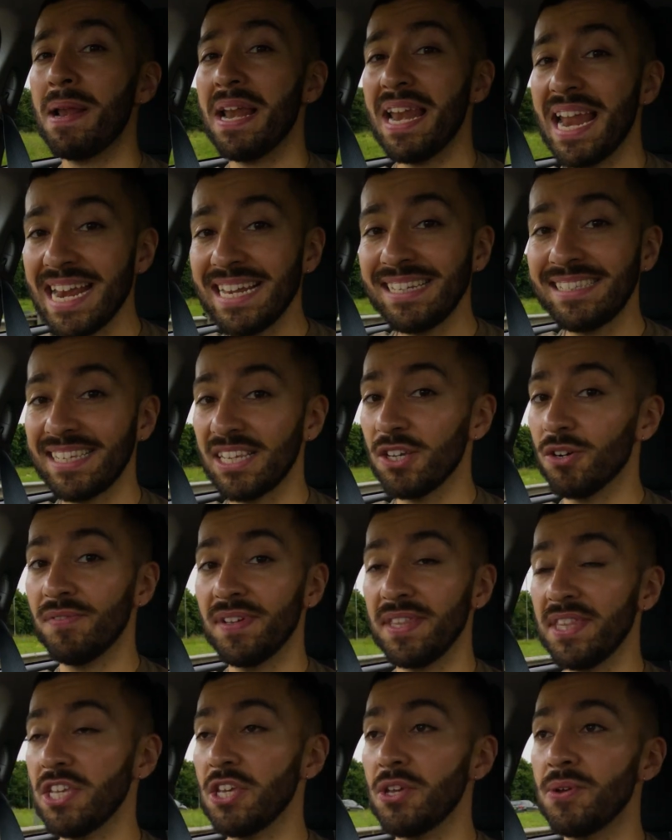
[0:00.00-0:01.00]
plenty of
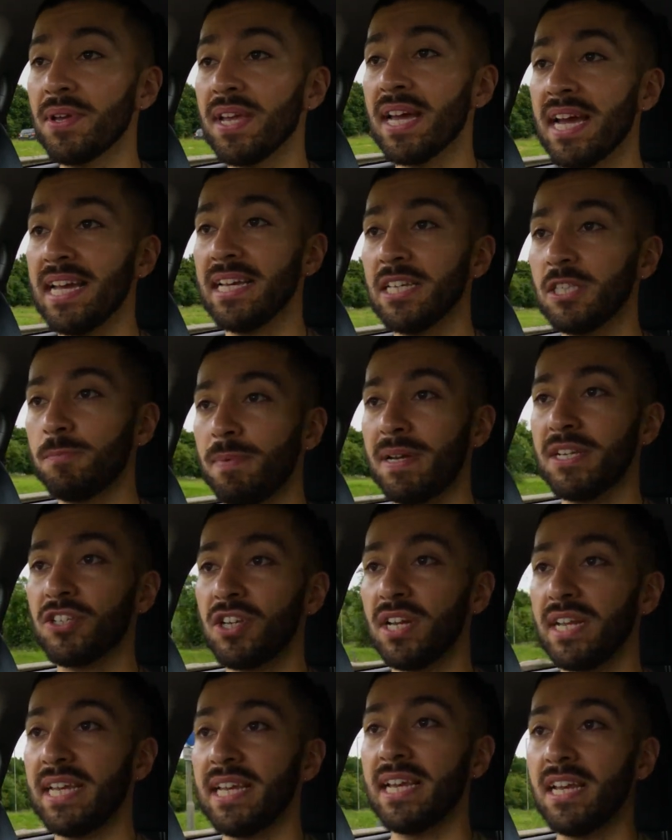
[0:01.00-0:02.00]
in the UK,
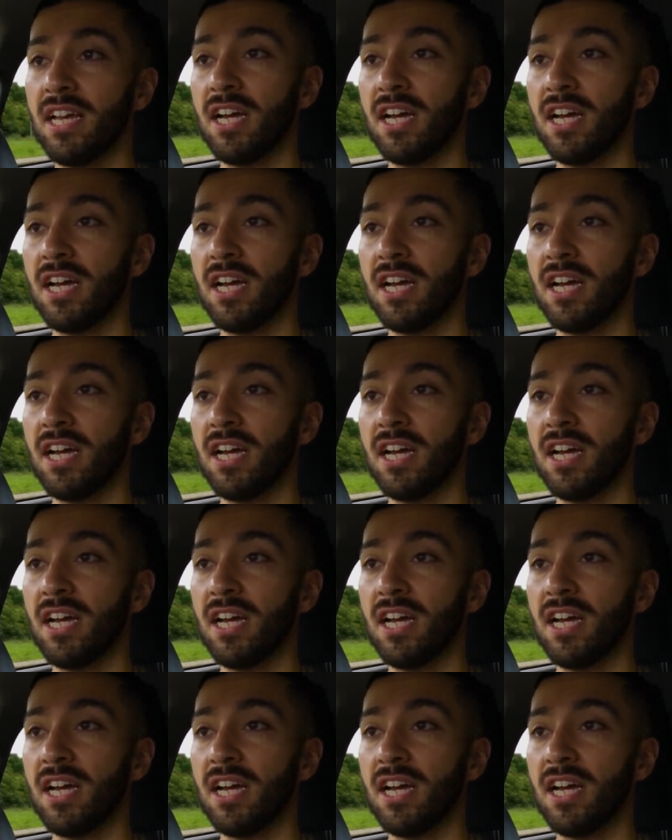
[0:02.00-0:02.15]
especially